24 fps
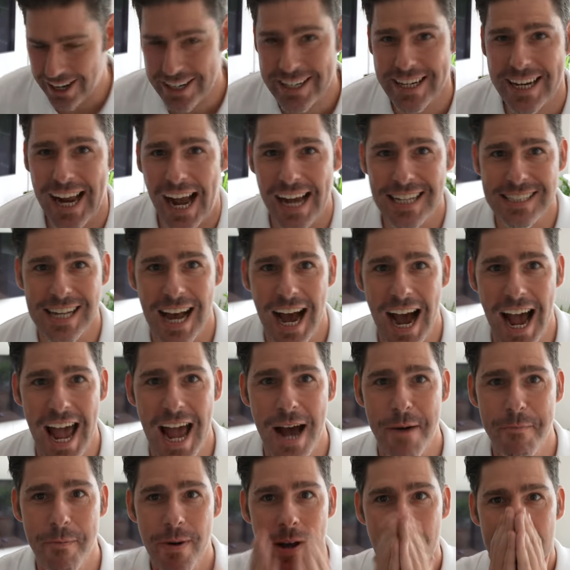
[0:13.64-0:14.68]
Guys, I
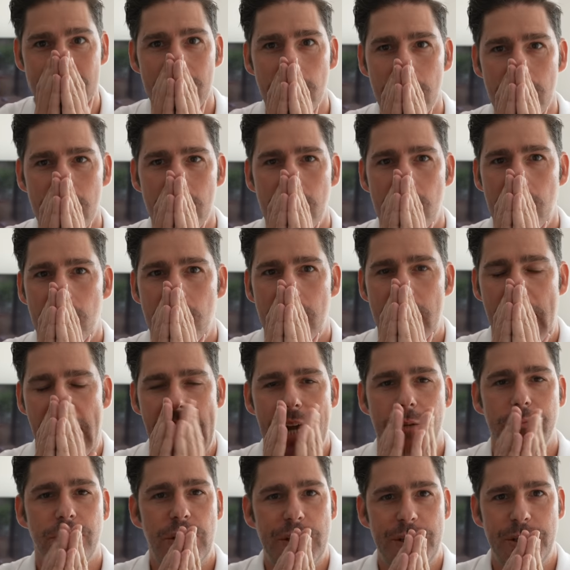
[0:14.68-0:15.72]
am
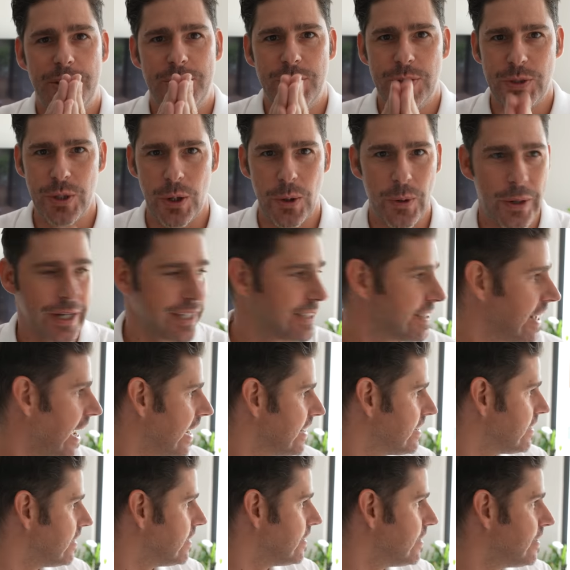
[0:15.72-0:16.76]
so
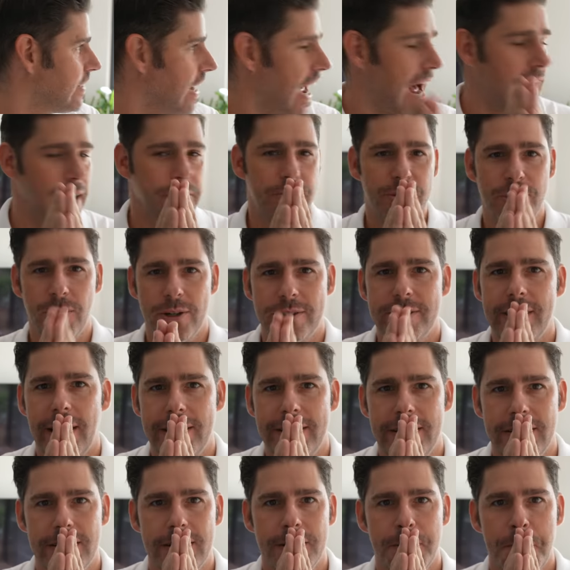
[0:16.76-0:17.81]
excited. I'm so
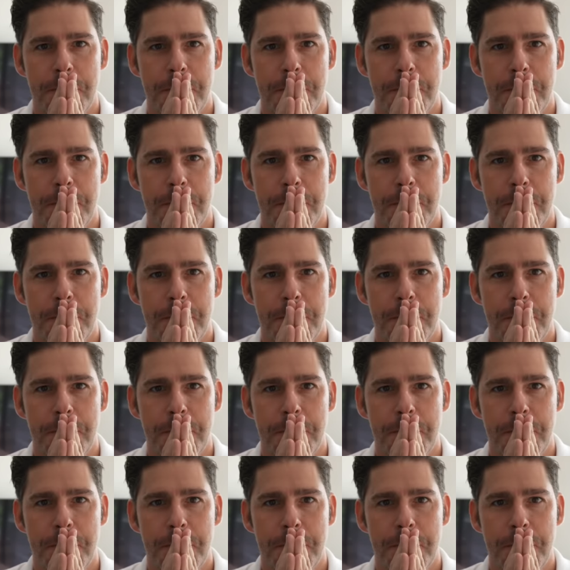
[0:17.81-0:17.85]
excited.